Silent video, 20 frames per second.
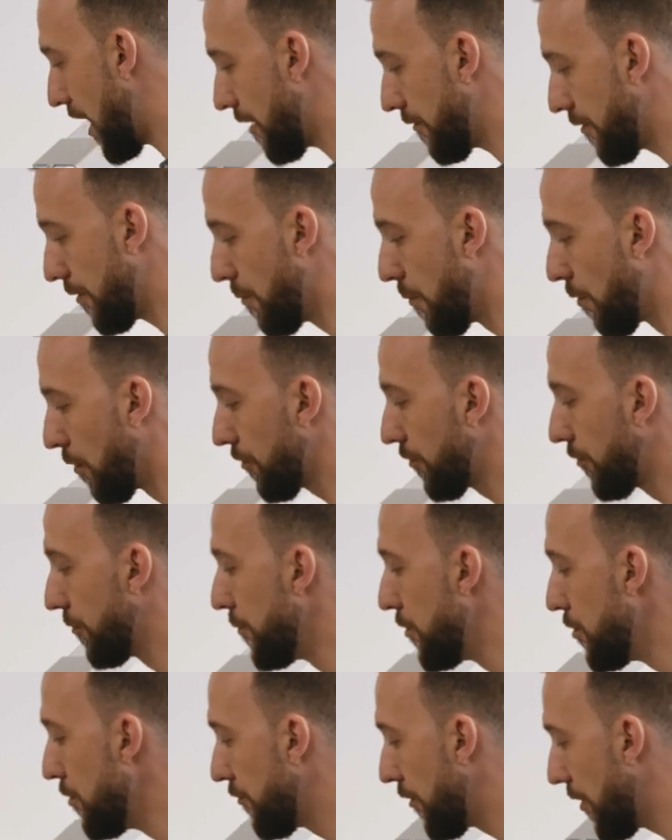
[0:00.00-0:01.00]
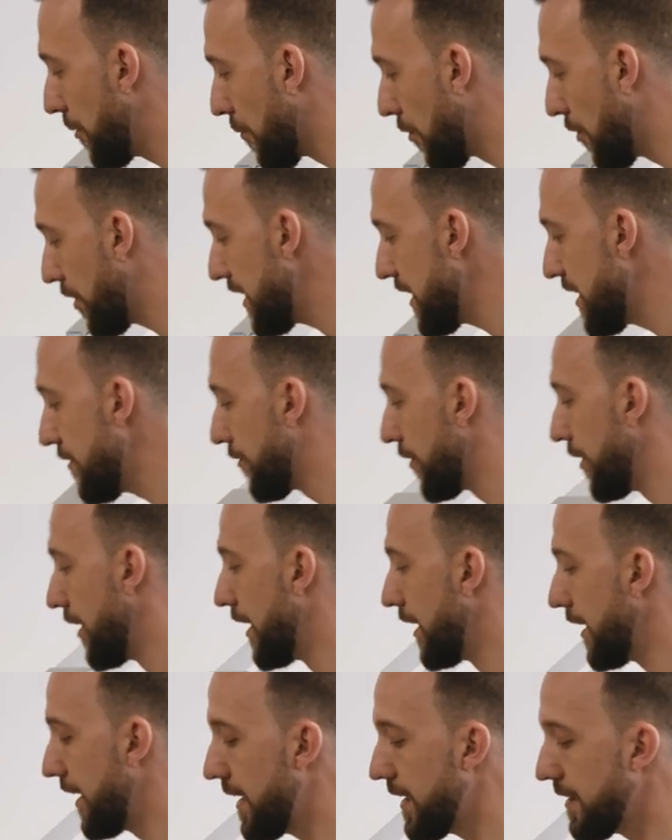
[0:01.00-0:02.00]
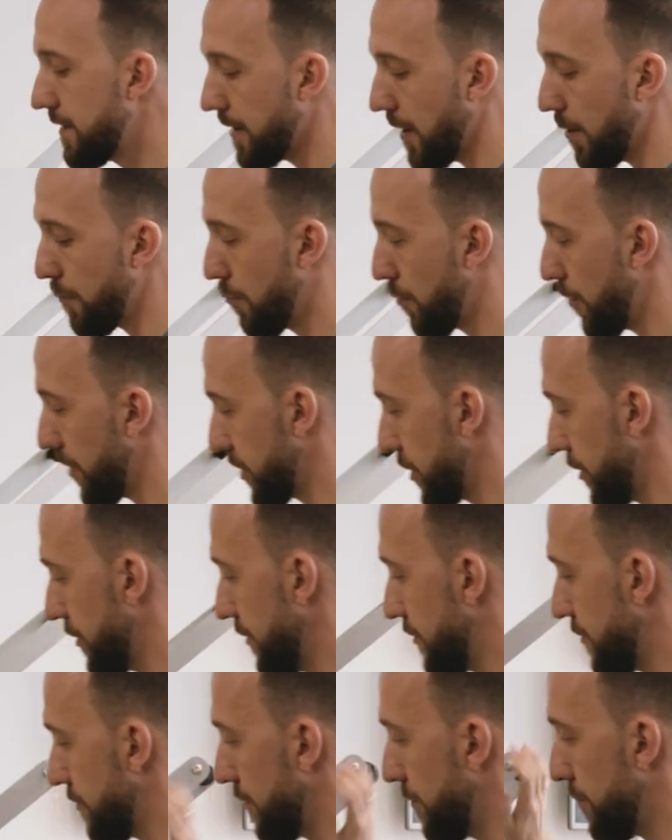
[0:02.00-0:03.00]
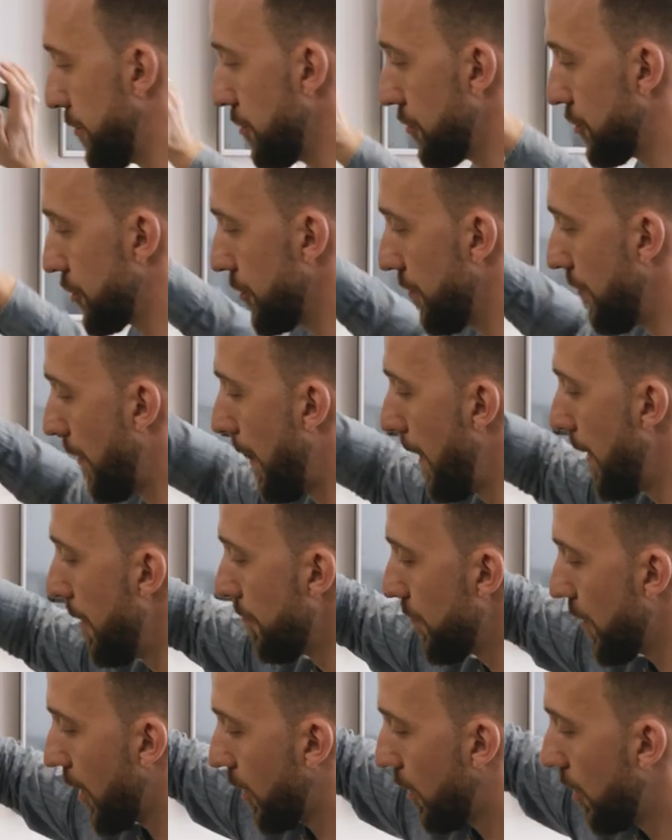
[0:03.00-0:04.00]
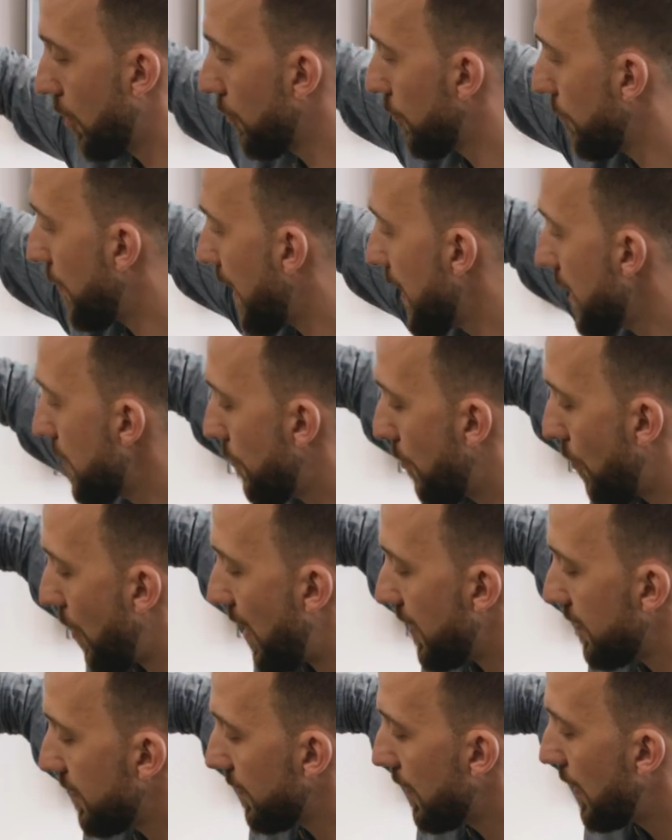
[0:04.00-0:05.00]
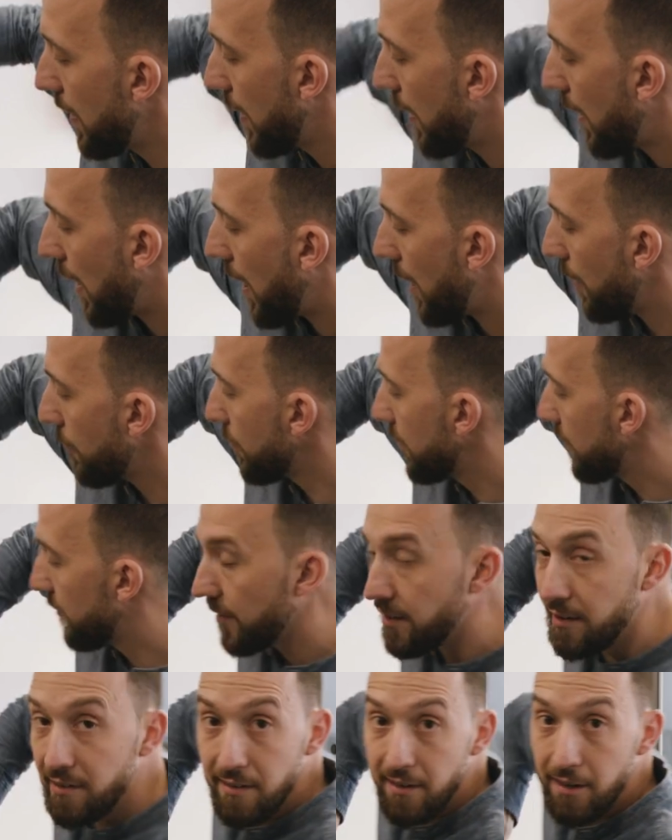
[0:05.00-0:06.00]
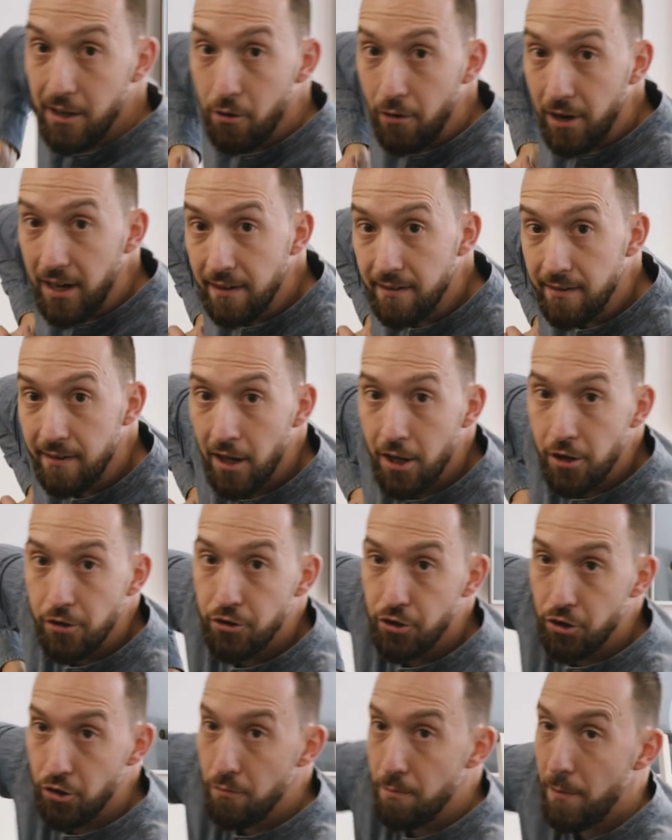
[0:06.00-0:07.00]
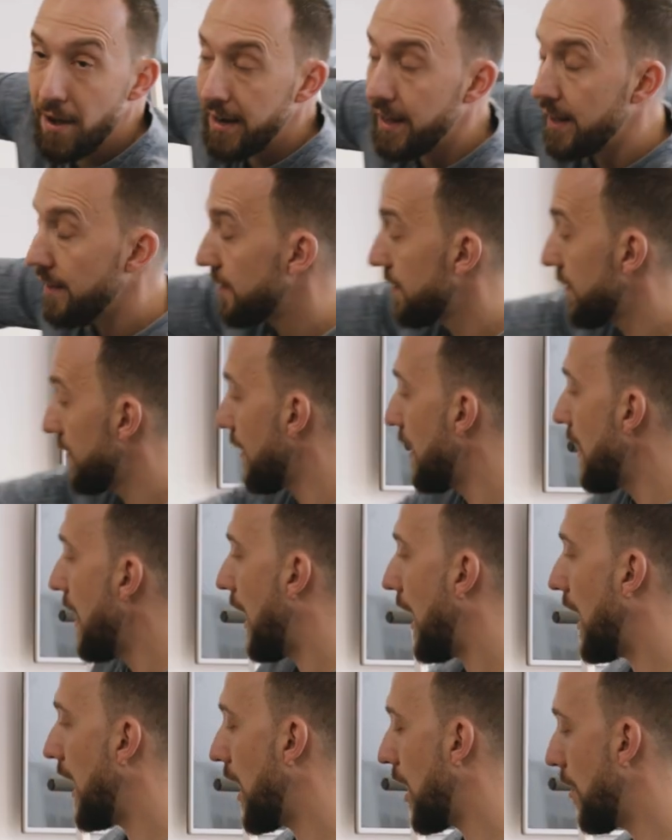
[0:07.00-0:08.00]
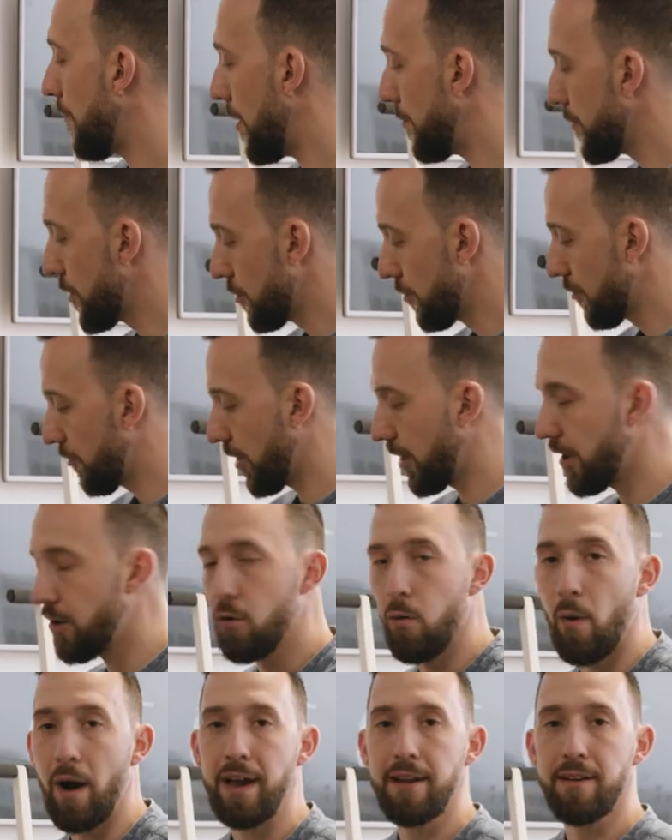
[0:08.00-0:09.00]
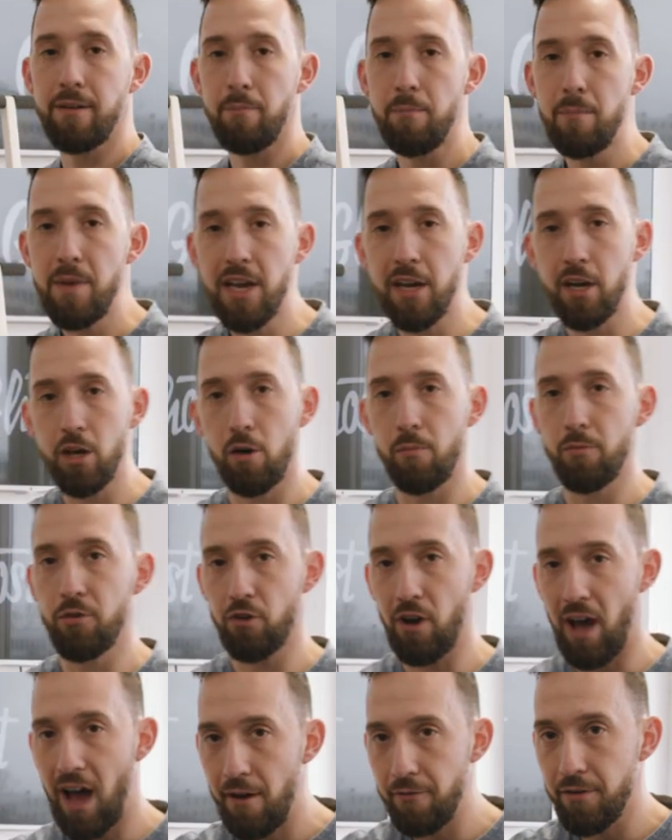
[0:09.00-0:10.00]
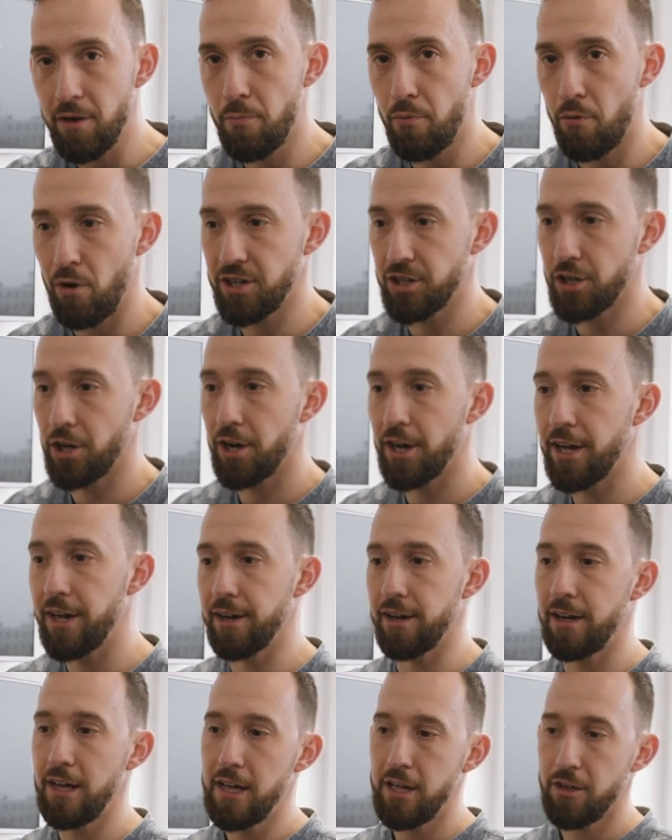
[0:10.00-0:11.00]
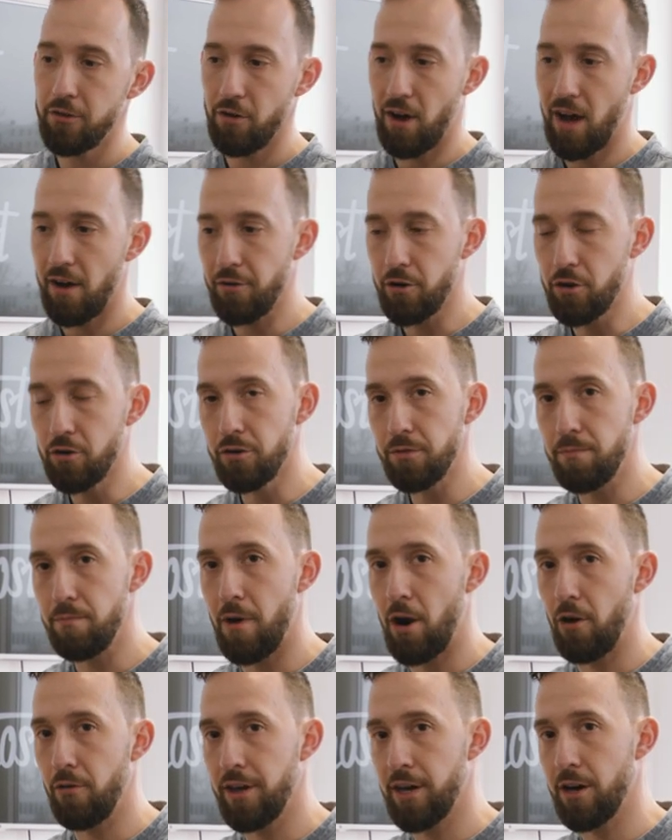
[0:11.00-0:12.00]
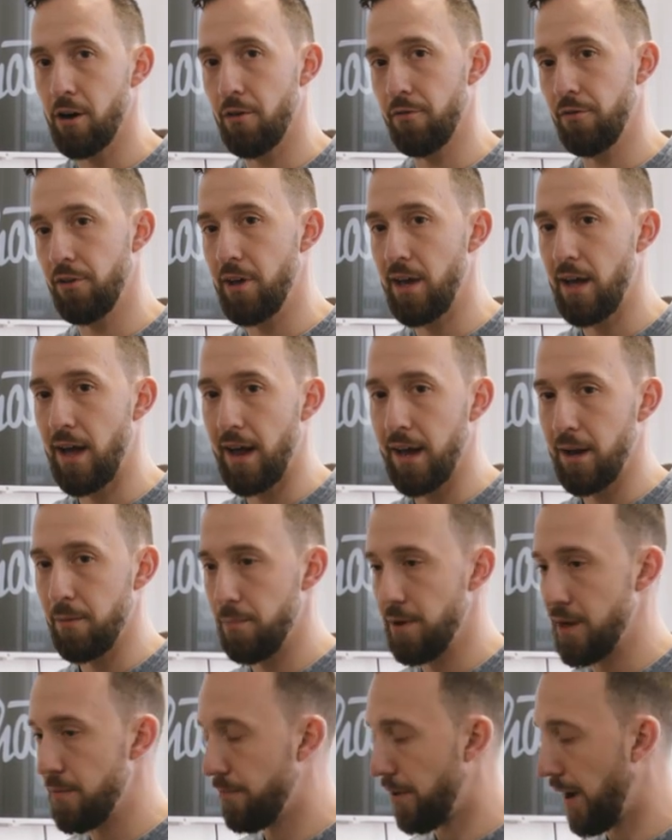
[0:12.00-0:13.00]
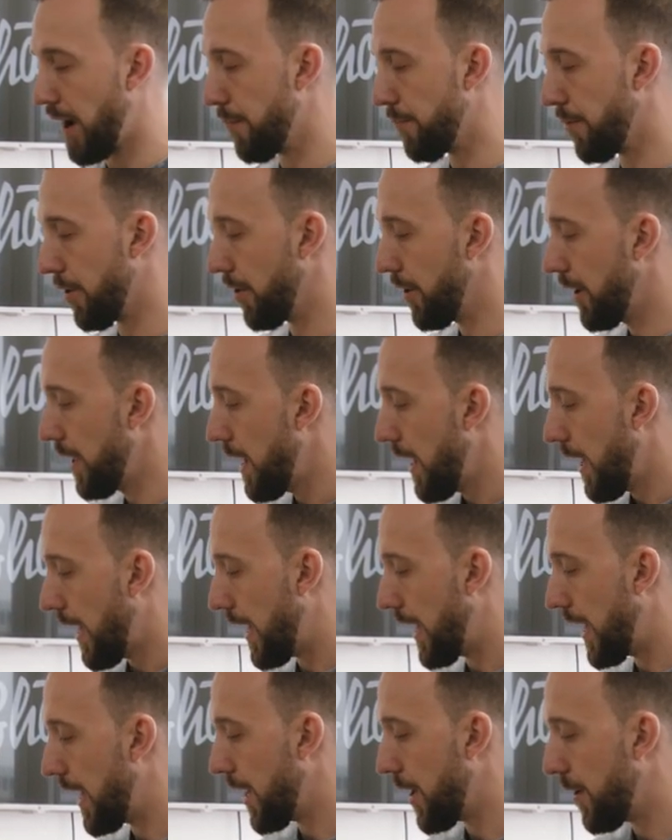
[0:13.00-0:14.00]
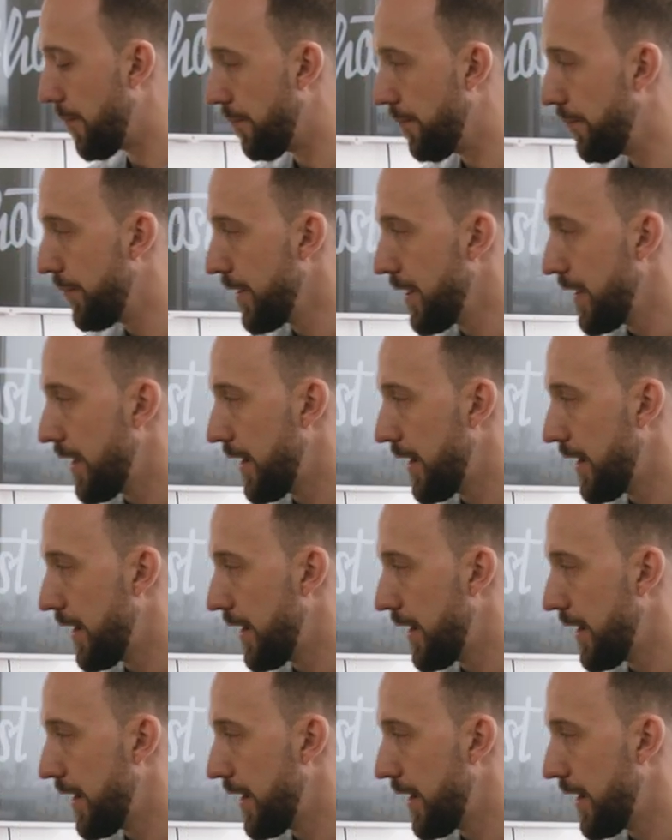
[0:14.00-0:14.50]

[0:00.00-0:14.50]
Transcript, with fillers: have a more smooth and more even heat and pressure distribution. I close my heat press, 160 degrees, two minutes. Um, I'm using quite a medium to heavy pressure here to have a good marrying of the A and B paper. Um,